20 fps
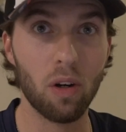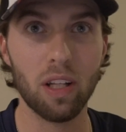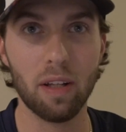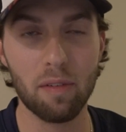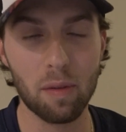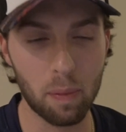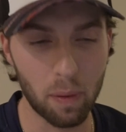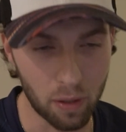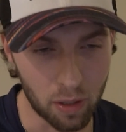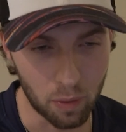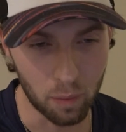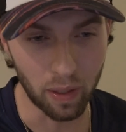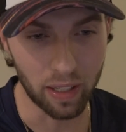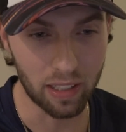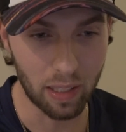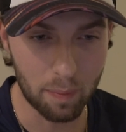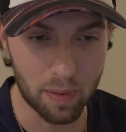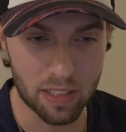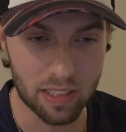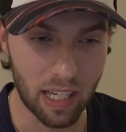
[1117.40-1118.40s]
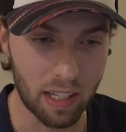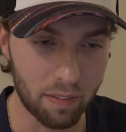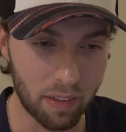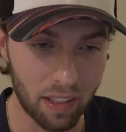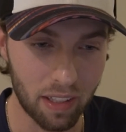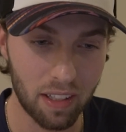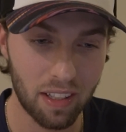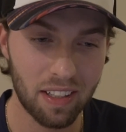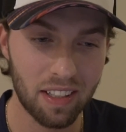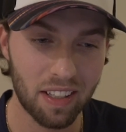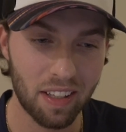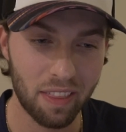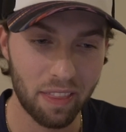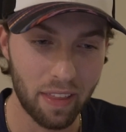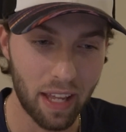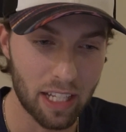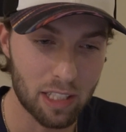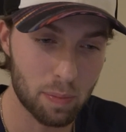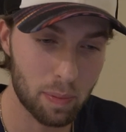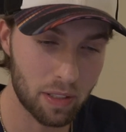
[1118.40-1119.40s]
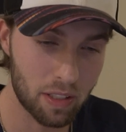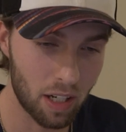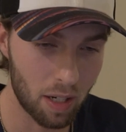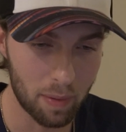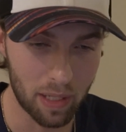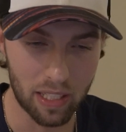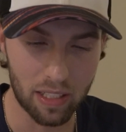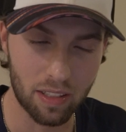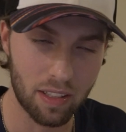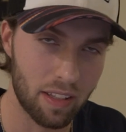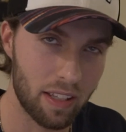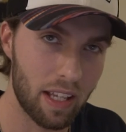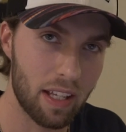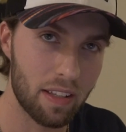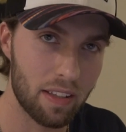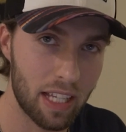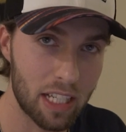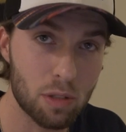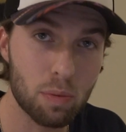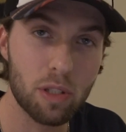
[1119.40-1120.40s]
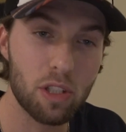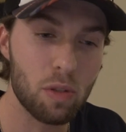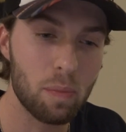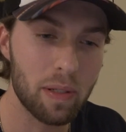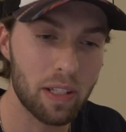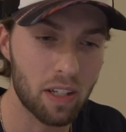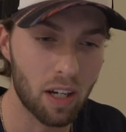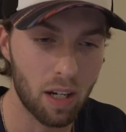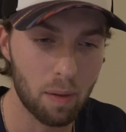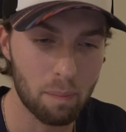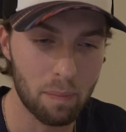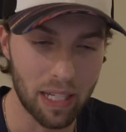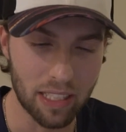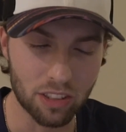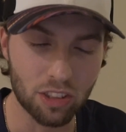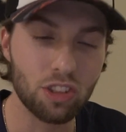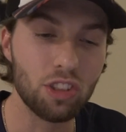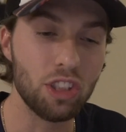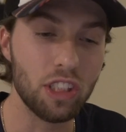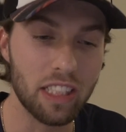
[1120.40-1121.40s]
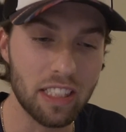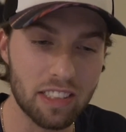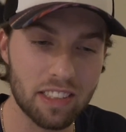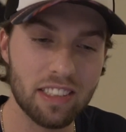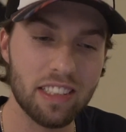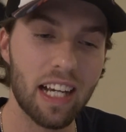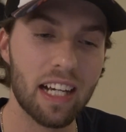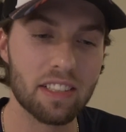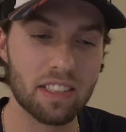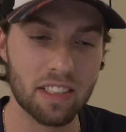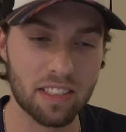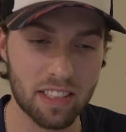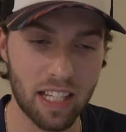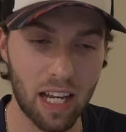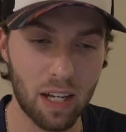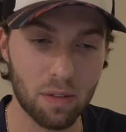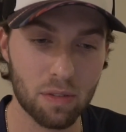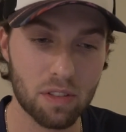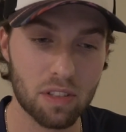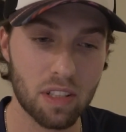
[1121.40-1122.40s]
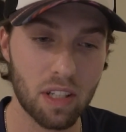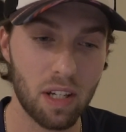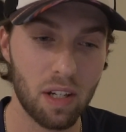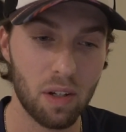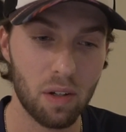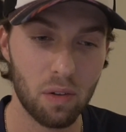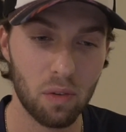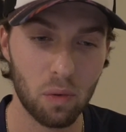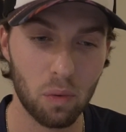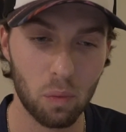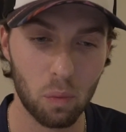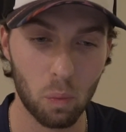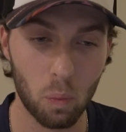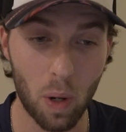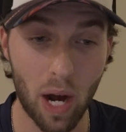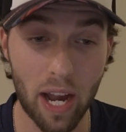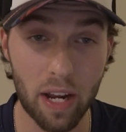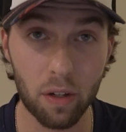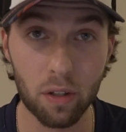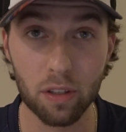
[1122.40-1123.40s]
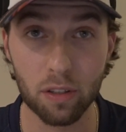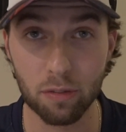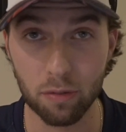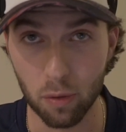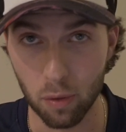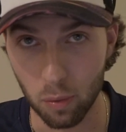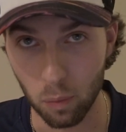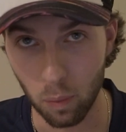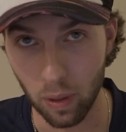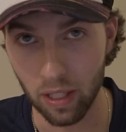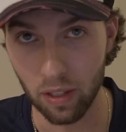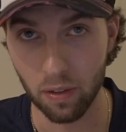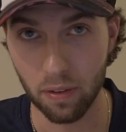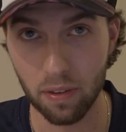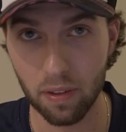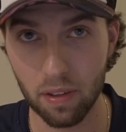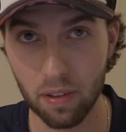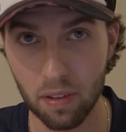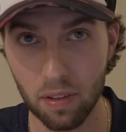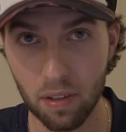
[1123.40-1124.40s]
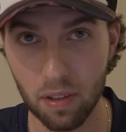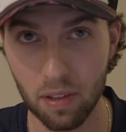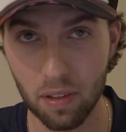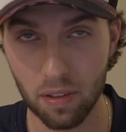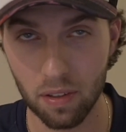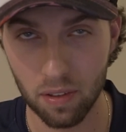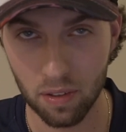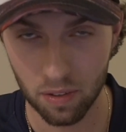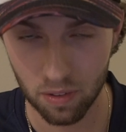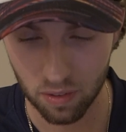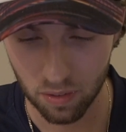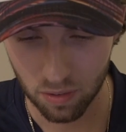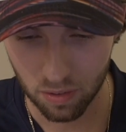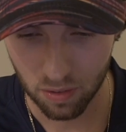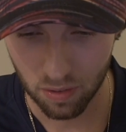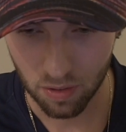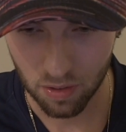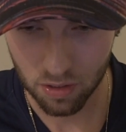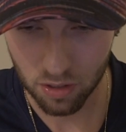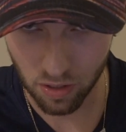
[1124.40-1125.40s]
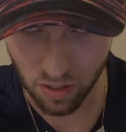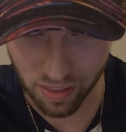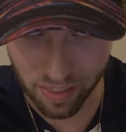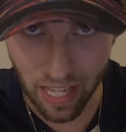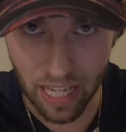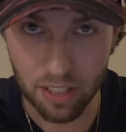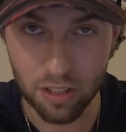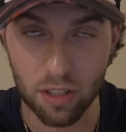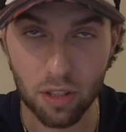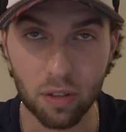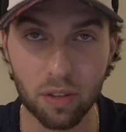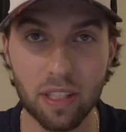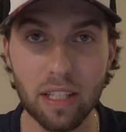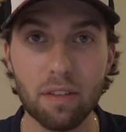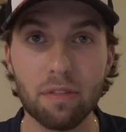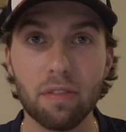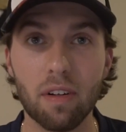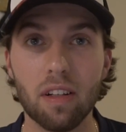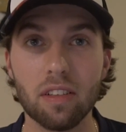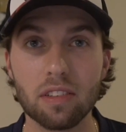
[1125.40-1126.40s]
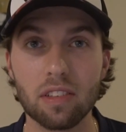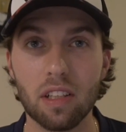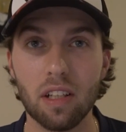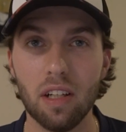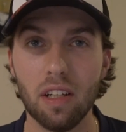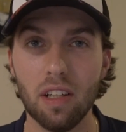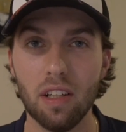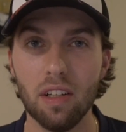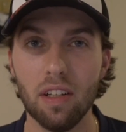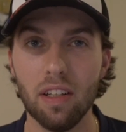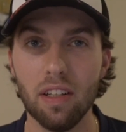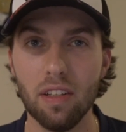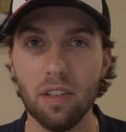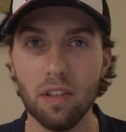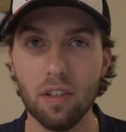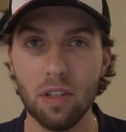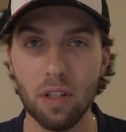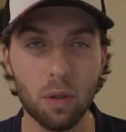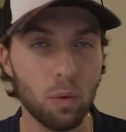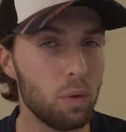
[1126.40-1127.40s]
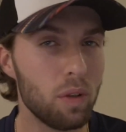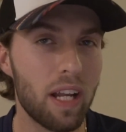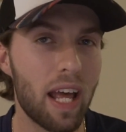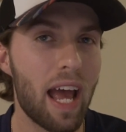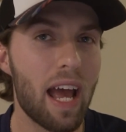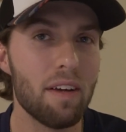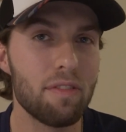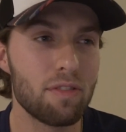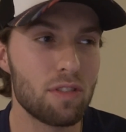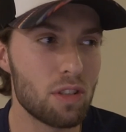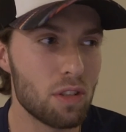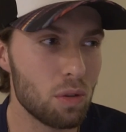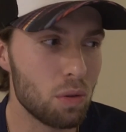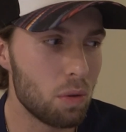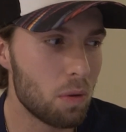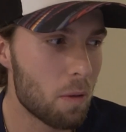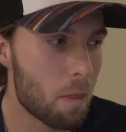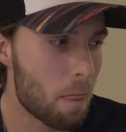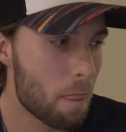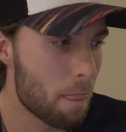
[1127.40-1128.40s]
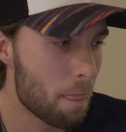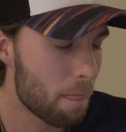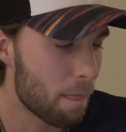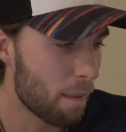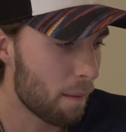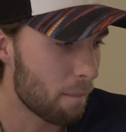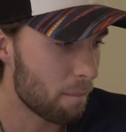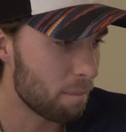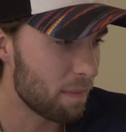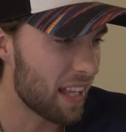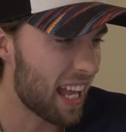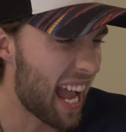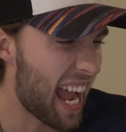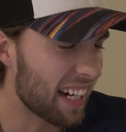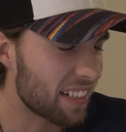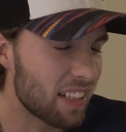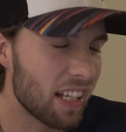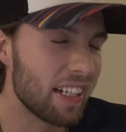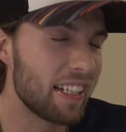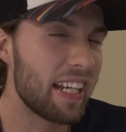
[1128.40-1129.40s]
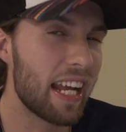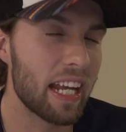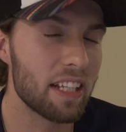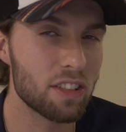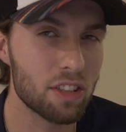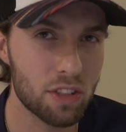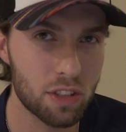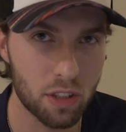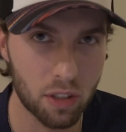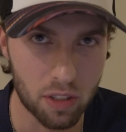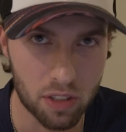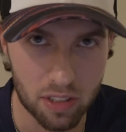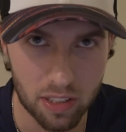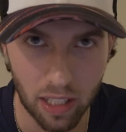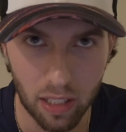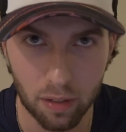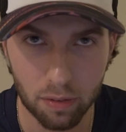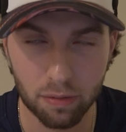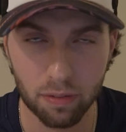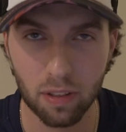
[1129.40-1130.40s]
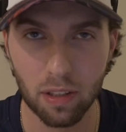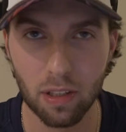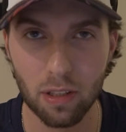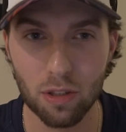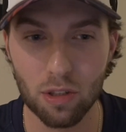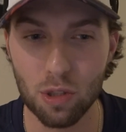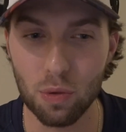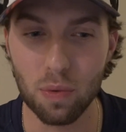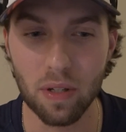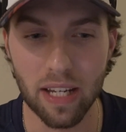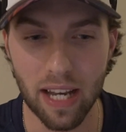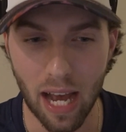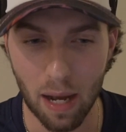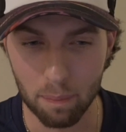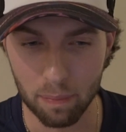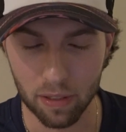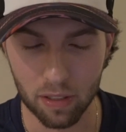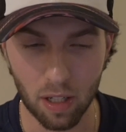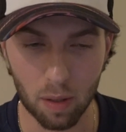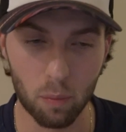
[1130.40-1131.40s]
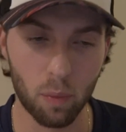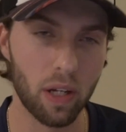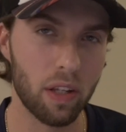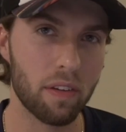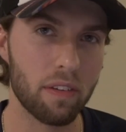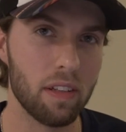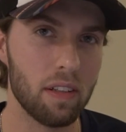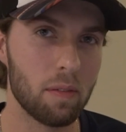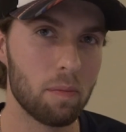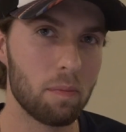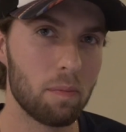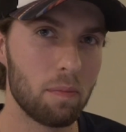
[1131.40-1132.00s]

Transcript: let me put it away, let me save it. That's when you become, as cheesy as it sounds, wired for wealth. So that's your default. You would have to act against yourself to not become wealthy,